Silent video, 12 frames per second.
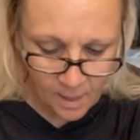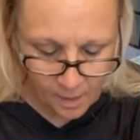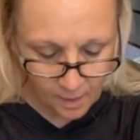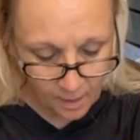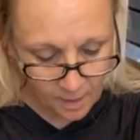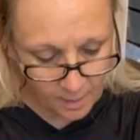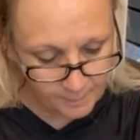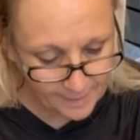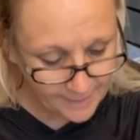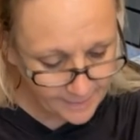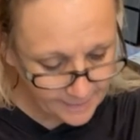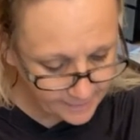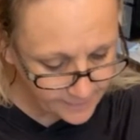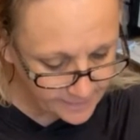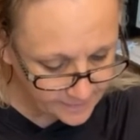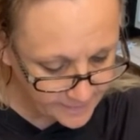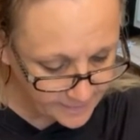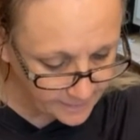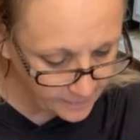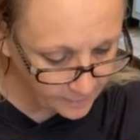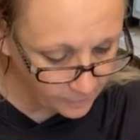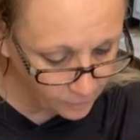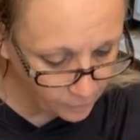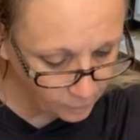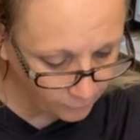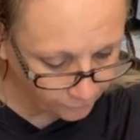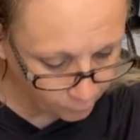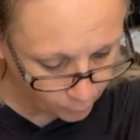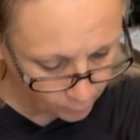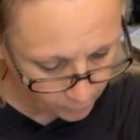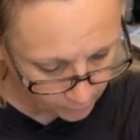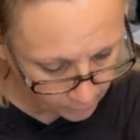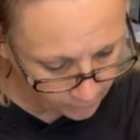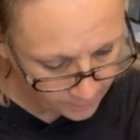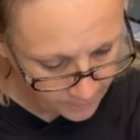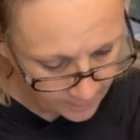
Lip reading: it needs to sit here for,